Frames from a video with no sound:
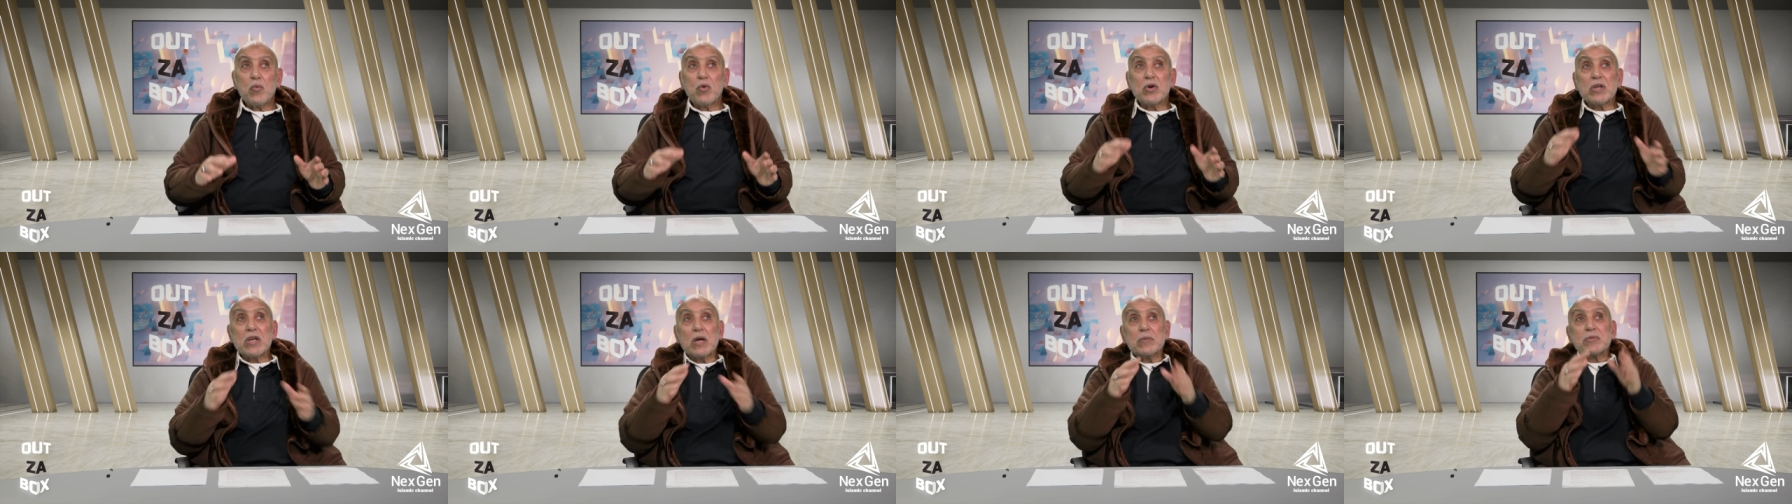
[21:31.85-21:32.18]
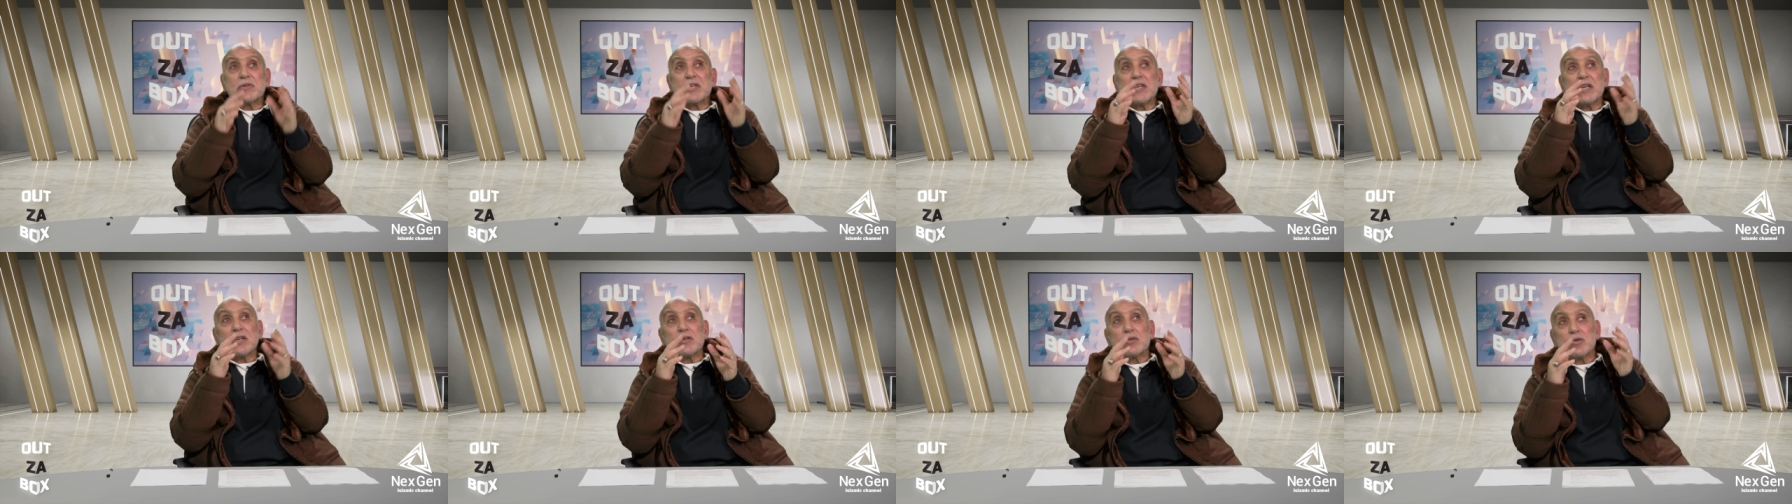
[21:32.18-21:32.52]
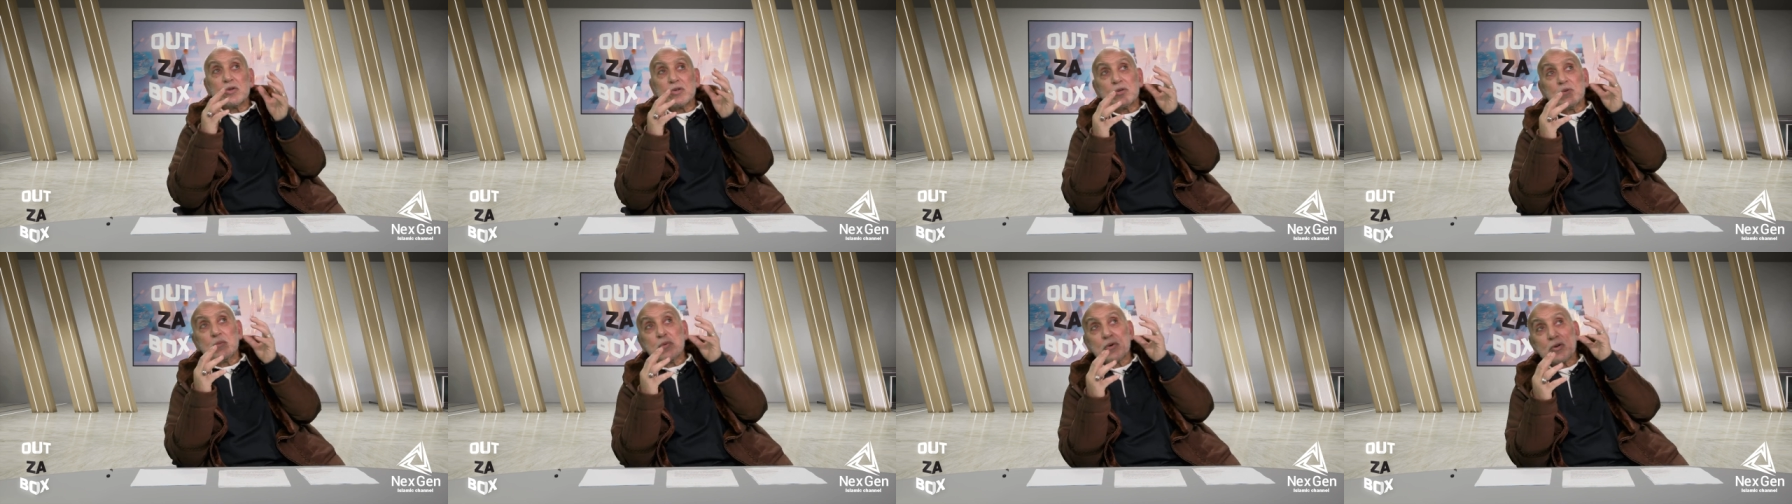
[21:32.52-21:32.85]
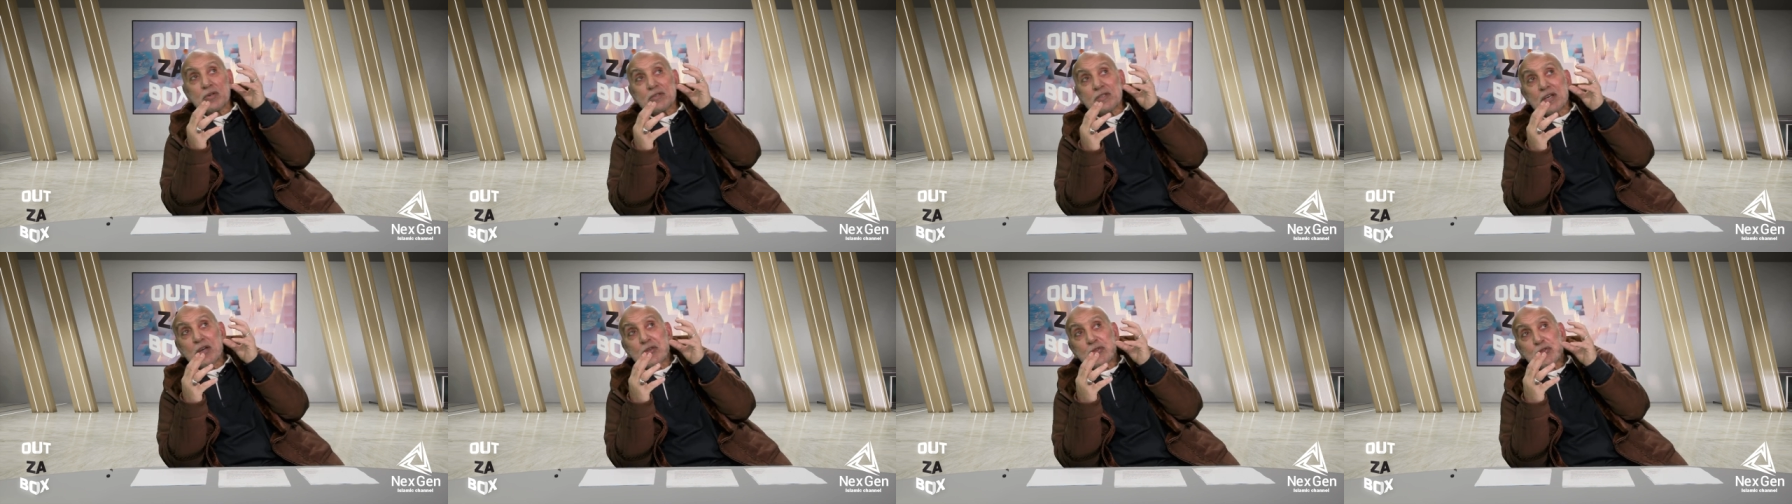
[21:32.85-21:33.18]
Why I'm saying no,
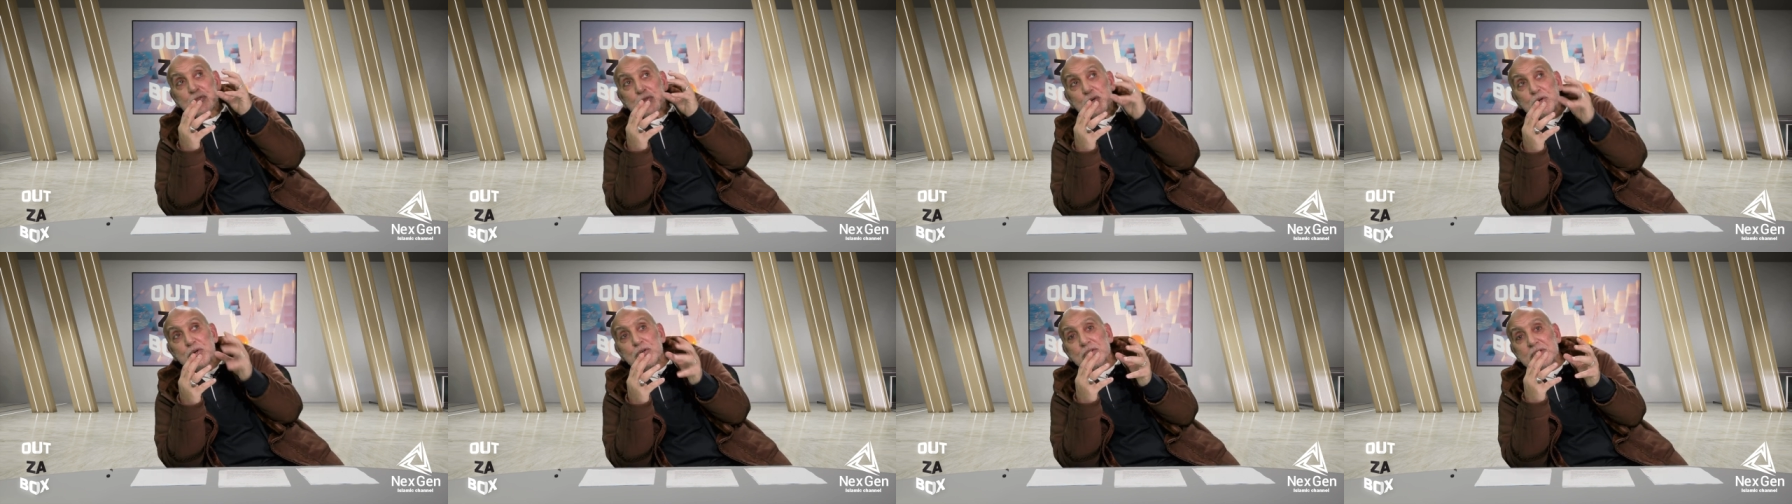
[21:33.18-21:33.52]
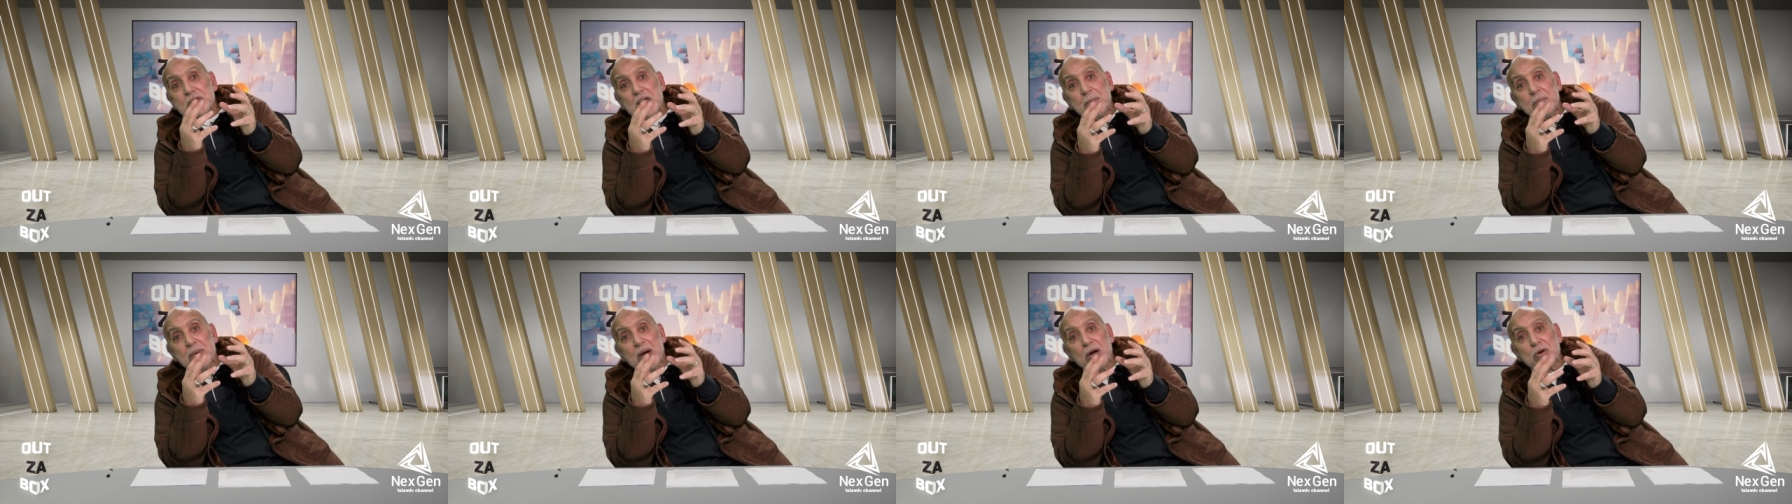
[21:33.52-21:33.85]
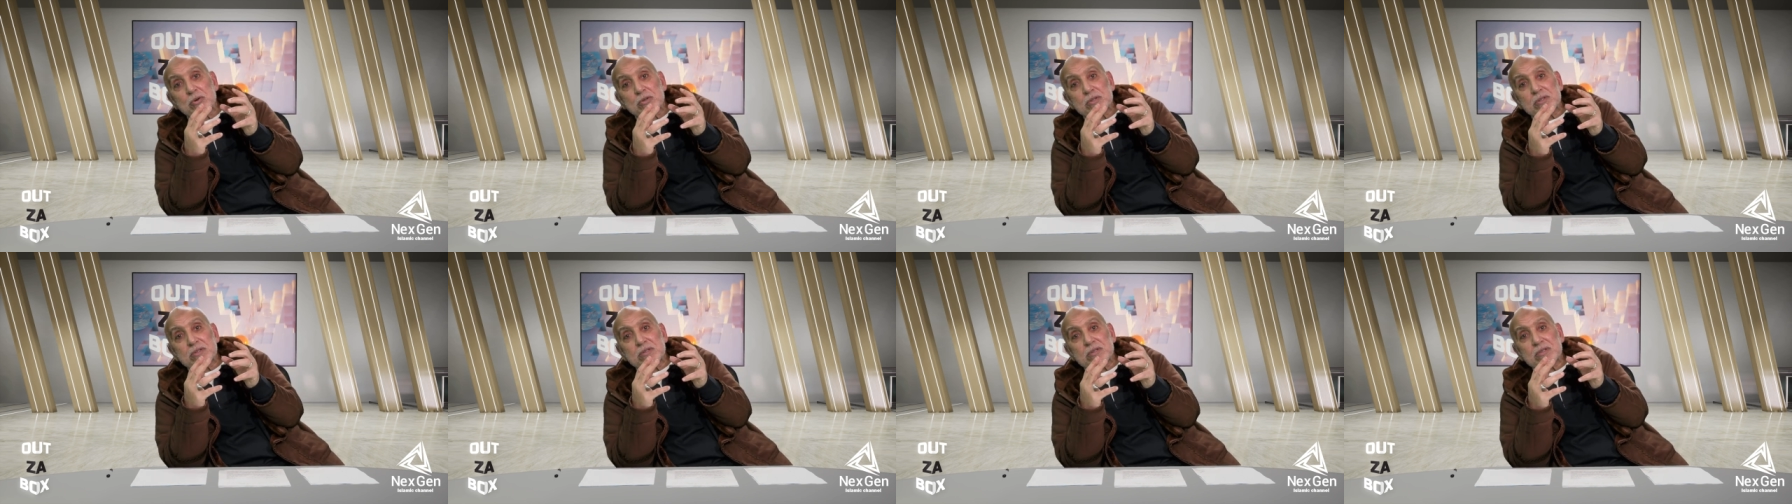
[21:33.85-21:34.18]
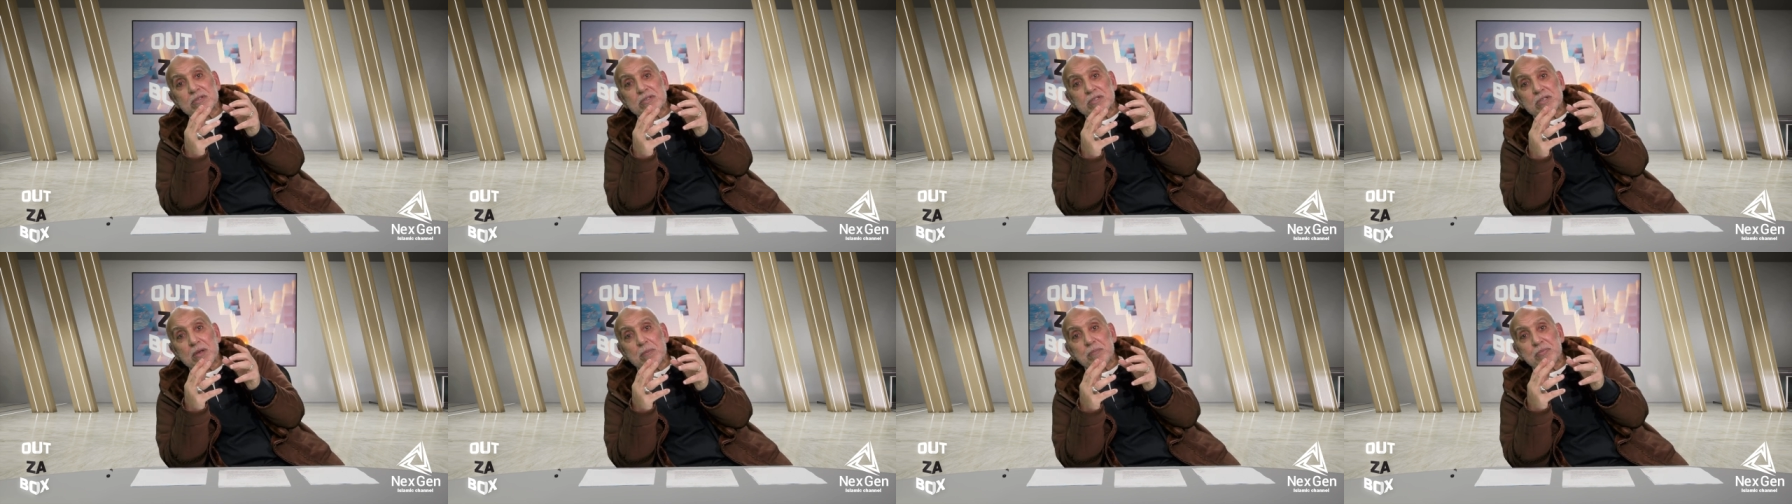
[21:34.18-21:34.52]
because I thought about
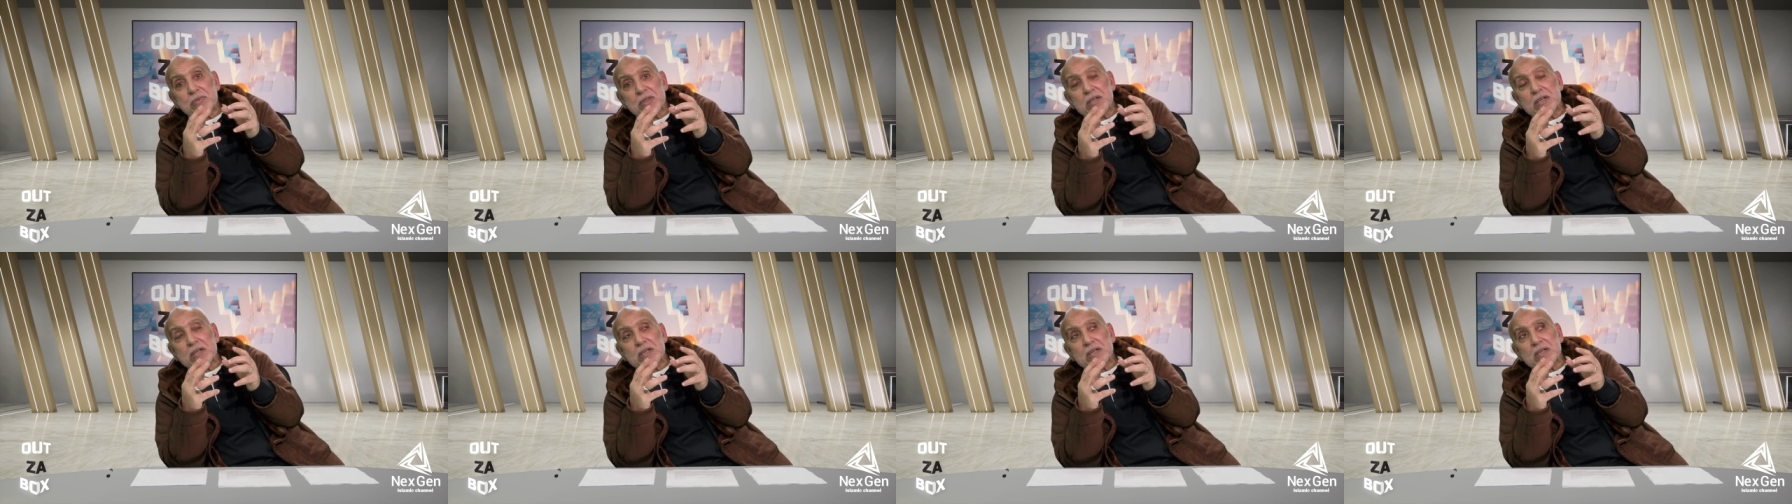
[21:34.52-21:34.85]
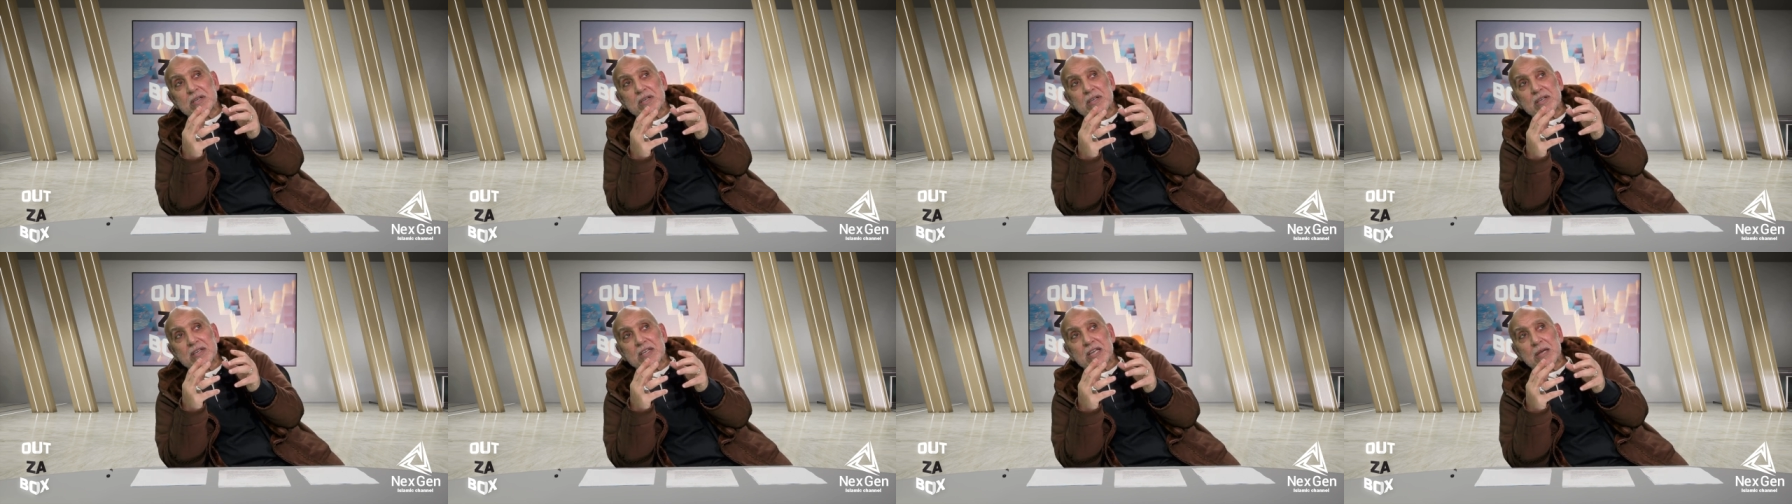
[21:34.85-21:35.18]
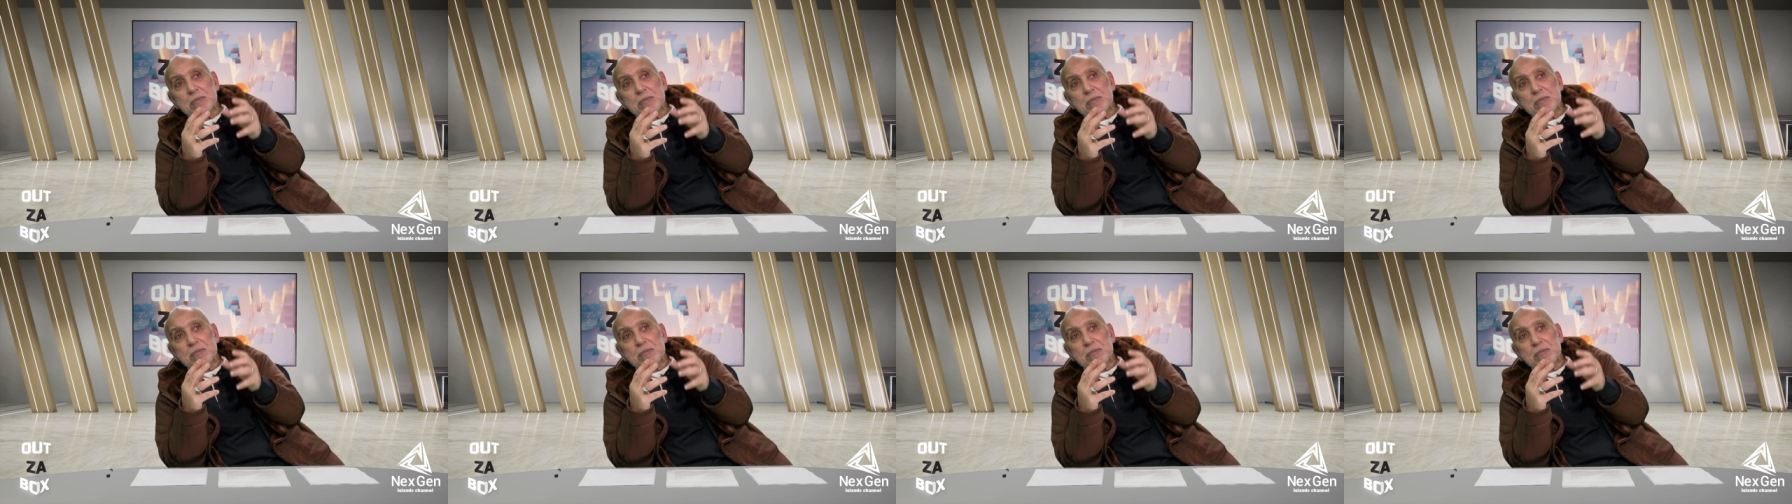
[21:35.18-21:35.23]
something